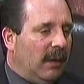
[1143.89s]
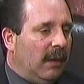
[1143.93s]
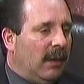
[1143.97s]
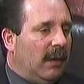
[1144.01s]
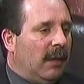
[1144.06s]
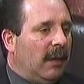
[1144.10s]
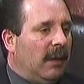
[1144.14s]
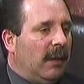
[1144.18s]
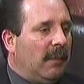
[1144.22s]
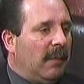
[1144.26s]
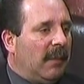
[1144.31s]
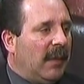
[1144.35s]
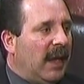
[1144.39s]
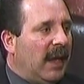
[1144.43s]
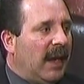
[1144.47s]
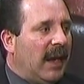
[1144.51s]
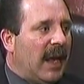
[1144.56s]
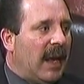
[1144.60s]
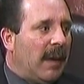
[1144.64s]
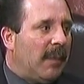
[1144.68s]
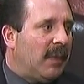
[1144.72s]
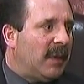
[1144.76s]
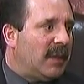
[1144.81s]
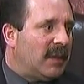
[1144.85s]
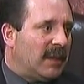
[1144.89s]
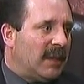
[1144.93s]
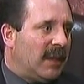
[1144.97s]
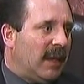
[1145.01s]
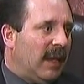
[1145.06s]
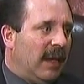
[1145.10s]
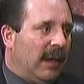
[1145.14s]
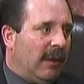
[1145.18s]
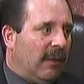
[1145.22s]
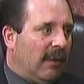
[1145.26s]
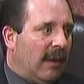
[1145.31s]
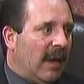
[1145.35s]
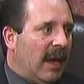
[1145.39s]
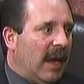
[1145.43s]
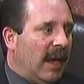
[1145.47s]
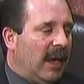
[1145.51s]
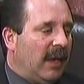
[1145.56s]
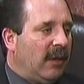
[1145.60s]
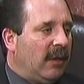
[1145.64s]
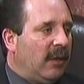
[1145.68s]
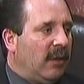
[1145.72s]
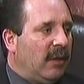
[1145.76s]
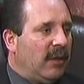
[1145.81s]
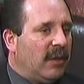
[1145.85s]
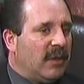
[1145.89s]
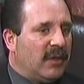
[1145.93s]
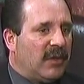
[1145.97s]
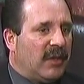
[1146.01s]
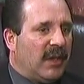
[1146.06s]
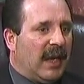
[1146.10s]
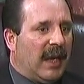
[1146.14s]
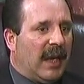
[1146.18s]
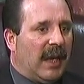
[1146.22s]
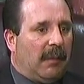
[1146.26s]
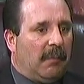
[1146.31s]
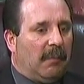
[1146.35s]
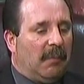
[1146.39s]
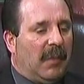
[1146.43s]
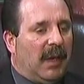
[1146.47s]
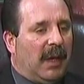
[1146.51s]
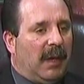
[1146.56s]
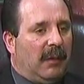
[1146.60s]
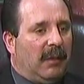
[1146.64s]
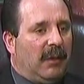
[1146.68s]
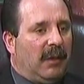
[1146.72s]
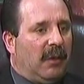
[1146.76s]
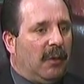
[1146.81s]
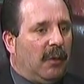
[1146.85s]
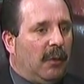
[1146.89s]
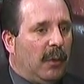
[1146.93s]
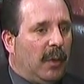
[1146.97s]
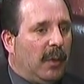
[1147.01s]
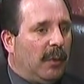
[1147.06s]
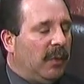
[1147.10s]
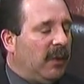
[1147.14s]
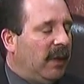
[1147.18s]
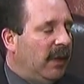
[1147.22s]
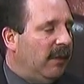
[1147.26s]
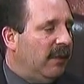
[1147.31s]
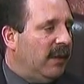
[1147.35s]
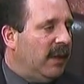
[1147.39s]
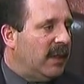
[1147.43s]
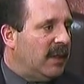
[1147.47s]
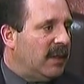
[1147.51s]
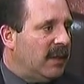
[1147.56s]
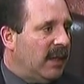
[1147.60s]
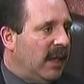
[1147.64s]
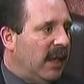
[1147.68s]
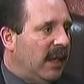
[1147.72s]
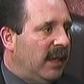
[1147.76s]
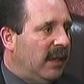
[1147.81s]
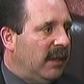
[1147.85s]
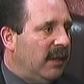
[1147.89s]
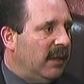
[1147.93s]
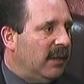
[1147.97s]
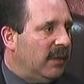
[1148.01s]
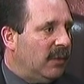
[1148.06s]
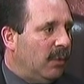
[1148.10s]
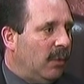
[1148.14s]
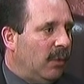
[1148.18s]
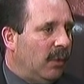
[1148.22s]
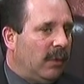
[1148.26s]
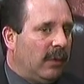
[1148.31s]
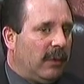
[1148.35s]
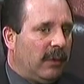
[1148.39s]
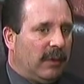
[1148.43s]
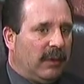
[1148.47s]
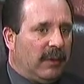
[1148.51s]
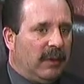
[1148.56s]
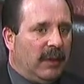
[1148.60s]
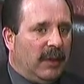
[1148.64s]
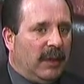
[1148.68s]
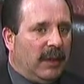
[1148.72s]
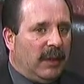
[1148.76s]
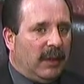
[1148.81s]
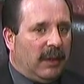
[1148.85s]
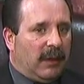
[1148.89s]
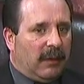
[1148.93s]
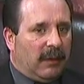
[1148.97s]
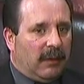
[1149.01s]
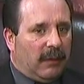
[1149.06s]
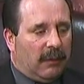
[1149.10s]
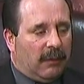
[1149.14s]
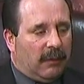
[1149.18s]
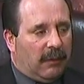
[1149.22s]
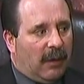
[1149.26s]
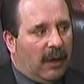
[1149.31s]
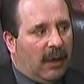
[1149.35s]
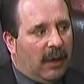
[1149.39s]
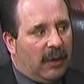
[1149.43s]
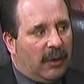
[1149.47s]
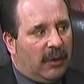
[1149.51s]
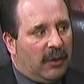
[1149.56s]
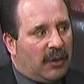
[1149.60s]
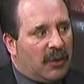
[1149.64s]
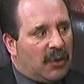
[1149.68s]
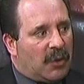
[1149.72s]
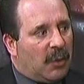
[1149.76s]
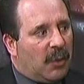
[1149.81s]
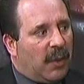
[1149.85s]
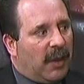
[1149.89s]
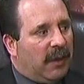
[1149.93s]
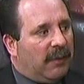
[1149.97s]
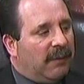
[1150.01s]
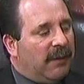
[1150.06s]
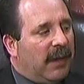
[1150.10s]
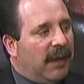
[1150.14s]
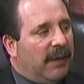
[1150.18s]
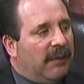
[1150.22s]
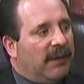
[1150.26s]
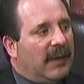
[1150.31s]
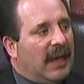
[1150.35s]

That happens later on. You can say, we believe the estate is worth, $125,000.